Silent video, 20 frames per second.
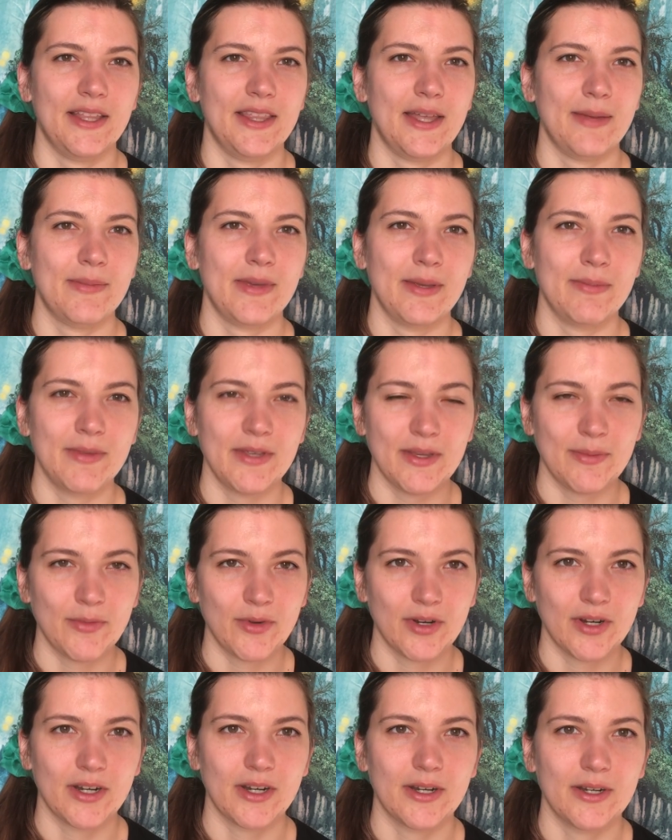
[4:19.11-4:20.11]
That may be a
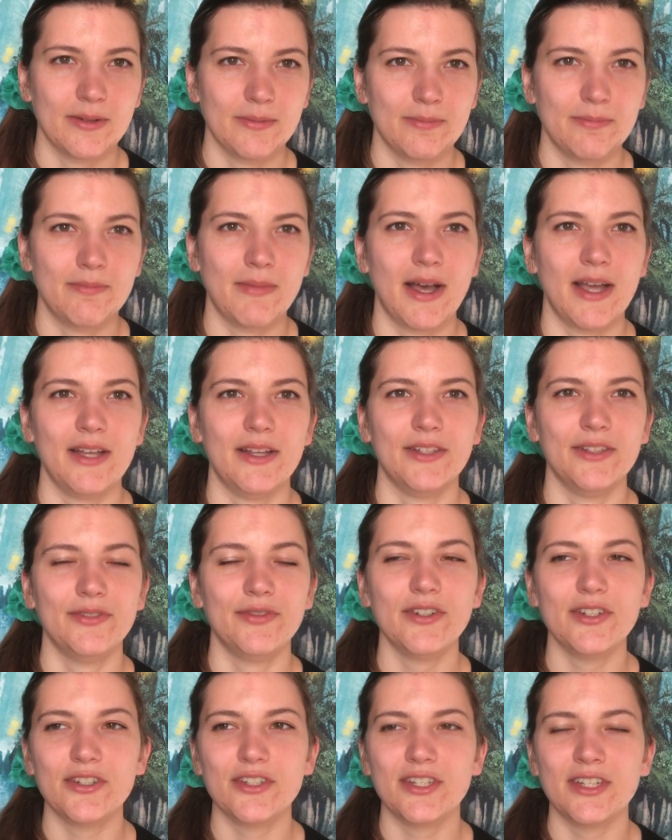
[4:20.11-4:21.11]
more mild
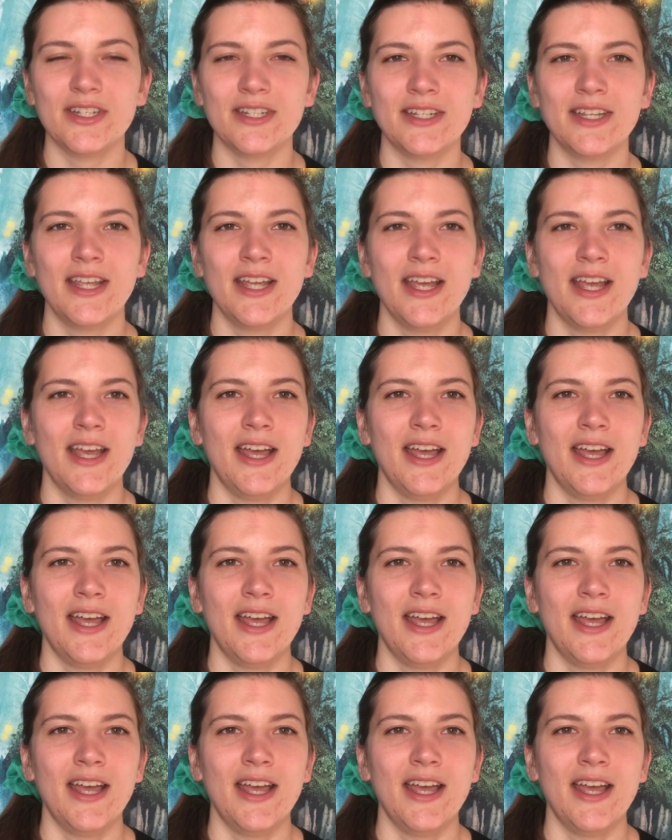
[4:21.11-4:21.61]
version.